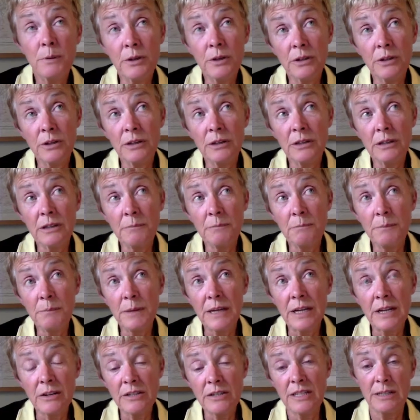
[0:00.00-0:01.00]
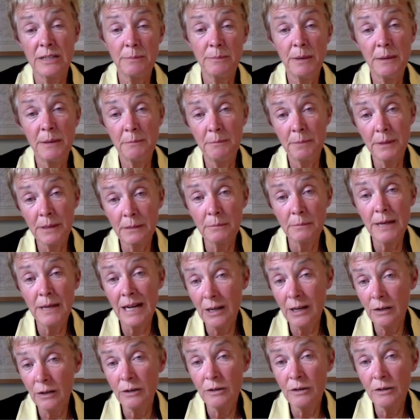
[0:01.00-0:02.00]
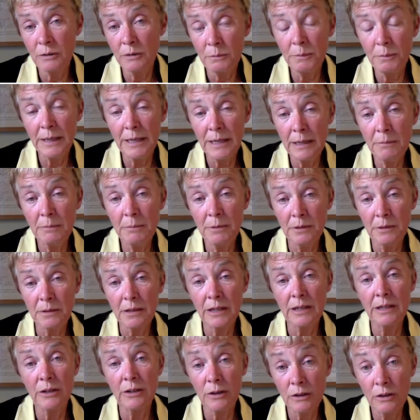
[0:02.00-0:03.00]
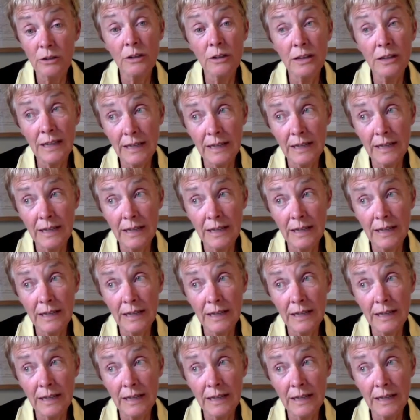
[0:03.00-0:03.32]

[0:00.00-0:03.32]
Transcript: But because it's being built by local people and local